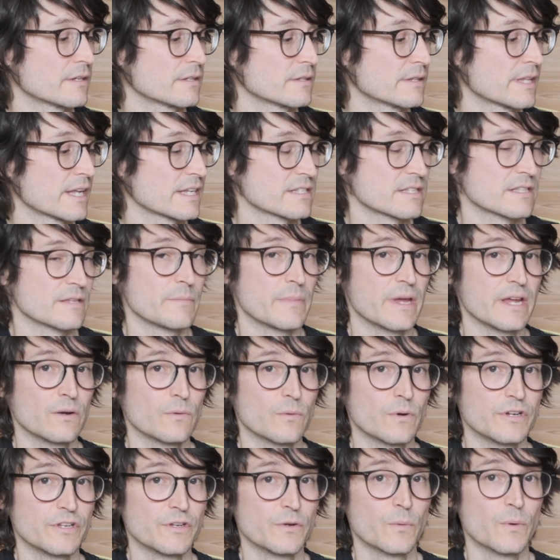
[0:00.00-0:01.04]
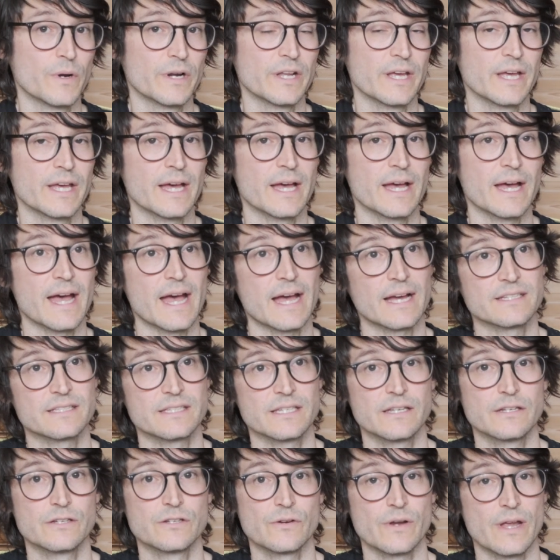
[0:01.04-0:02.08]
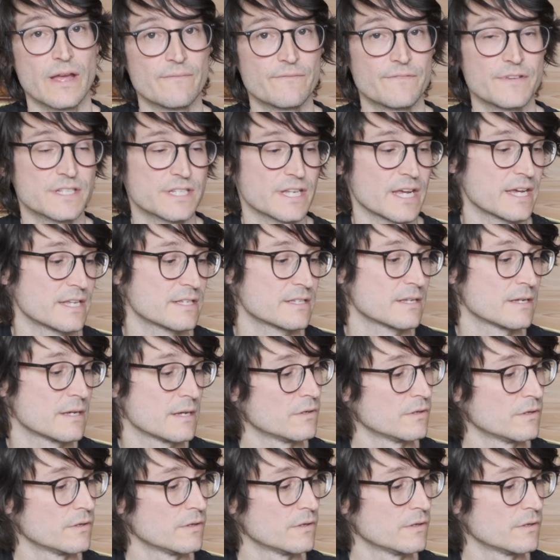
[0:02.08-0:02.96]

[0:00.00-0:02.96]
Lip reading: That's the main one you want to accent or emphasize.